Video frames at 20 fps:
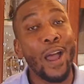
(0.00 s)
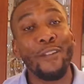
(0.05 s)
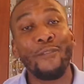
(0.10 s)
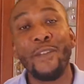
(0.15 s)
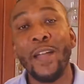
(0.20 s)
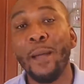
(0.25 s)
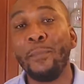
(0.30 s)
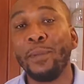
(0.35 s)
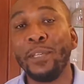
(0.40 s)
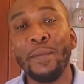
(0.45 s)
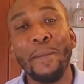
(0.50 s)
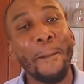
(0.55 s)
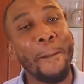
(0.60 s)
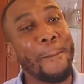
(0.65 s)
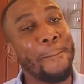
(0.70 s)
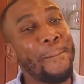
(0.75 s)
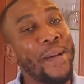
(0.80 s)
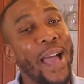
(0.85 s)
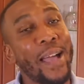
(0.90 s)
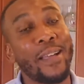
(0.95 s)
right, family,
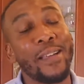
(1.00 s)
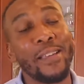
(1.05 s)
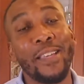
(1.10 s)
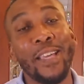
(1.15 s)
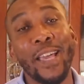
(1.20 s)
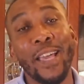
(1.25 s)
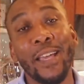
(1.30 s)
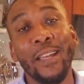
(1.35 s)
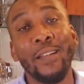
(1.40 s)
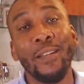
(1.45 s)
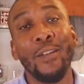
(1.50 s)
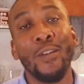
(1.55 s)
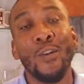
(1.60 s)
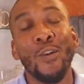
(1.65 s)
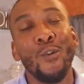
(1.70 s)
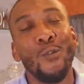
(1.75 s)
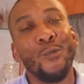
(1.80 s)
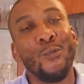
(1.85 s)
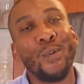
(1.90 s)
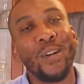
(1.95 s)
back again
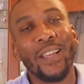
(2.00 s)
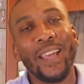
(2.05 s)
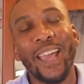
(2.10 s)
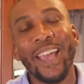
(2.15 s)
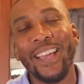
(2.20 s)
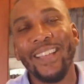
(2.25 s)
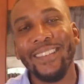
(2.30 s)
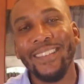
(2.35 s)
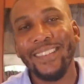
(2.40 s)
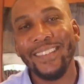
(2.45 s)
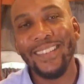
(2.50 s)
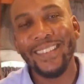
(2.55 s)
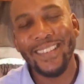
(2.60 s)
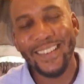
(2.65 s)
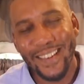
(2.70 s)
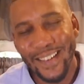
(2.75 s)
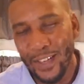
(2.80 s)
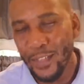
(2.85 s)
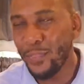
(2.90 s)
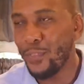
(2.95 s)
with
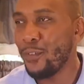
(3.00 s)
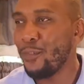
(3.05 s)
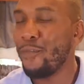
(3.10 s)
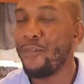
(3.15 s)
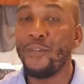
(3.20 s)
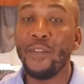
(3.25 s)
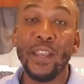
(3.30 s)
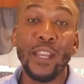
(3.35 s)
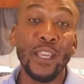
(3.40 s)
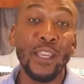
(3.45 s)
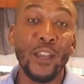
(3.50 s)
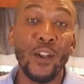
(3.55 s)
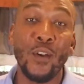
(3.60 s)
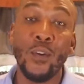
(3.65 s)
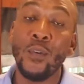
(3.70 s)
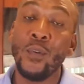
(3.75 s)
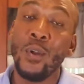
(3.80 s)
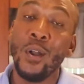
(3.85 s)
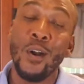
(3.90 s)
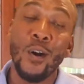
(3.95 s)
another
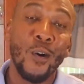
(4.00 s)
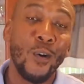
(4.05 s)
video